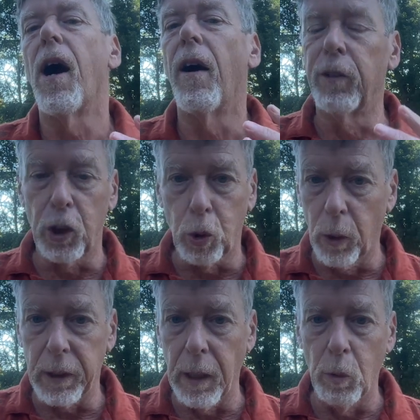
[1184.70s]
of a
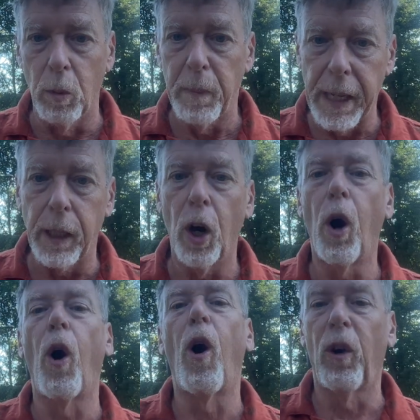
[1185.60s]
sort that will make
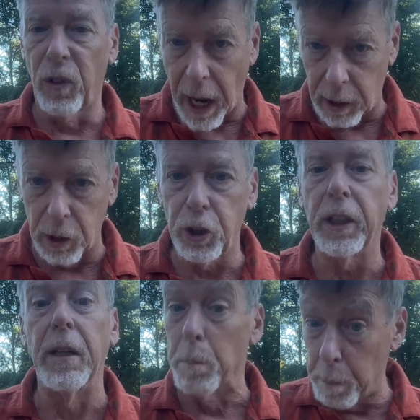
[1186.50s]
all knowledge
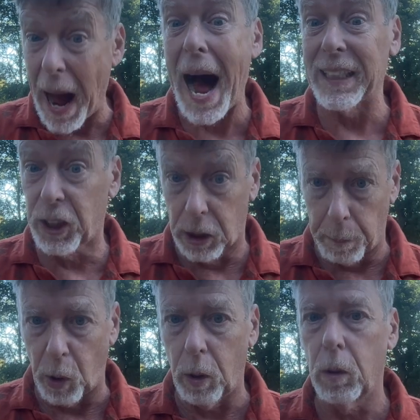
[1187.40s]

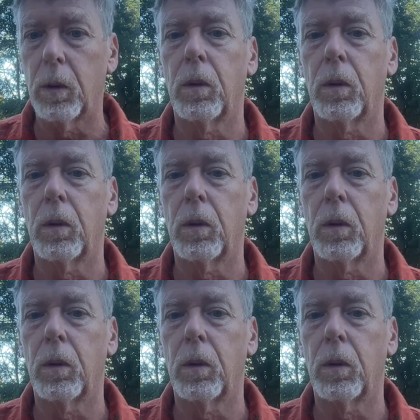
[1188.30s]
impossible.